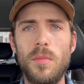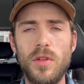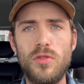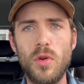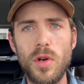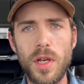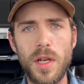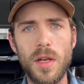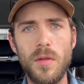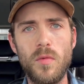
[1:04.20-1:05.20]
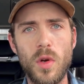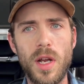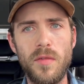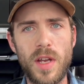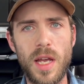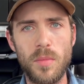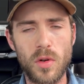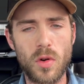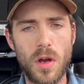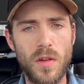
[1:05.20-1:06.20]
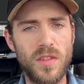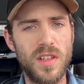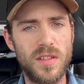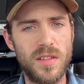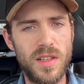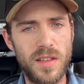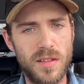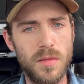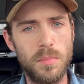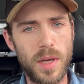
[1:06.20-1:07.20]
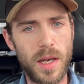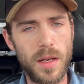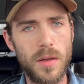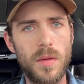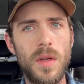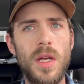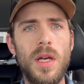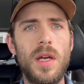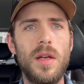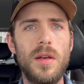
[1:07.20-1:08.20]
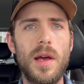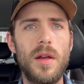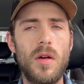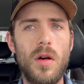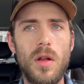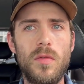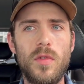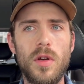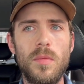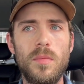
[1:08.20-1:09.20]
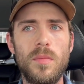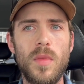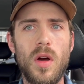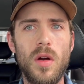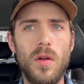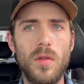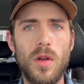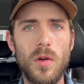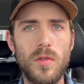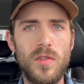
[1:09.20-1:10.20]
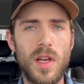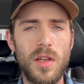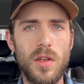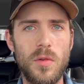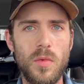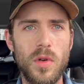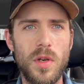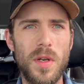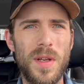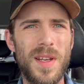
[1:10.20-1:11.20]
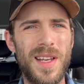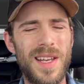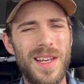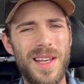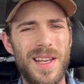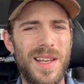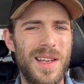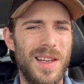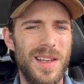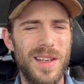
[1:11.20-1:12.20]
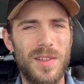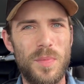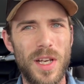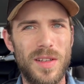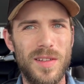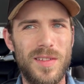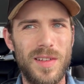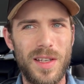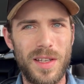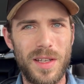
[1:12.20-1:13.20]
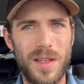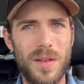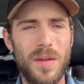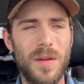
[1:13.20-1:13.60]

majority of what I've came across, it's decent pay. Not all of them are loads that you would expect to see,